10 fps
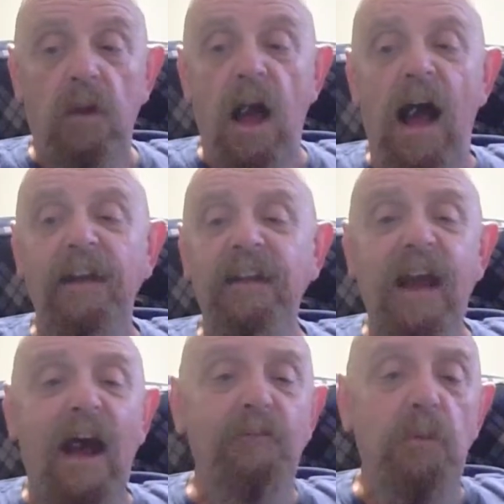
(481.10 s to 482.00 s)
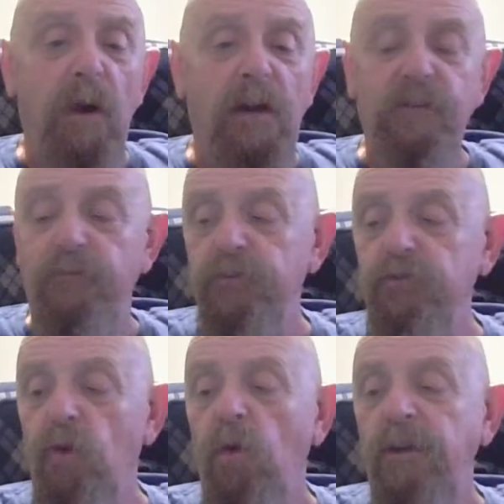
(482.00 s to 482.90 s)
I didn't have the money for
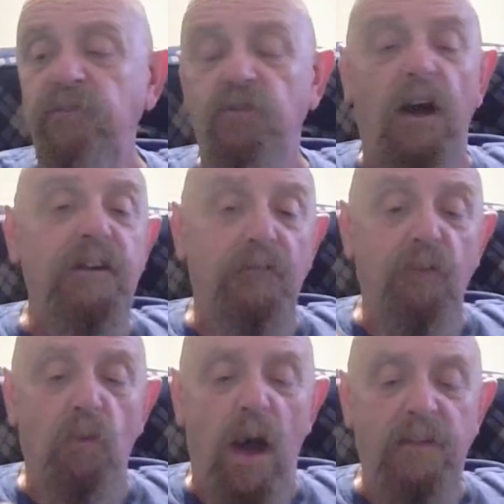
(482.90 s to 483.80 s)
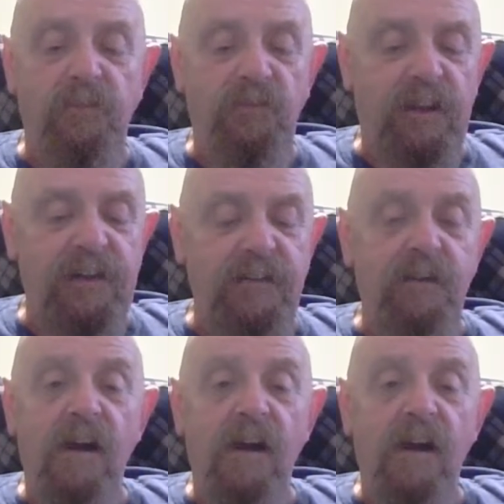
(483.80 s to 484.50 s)
schooling, so I never went and did it.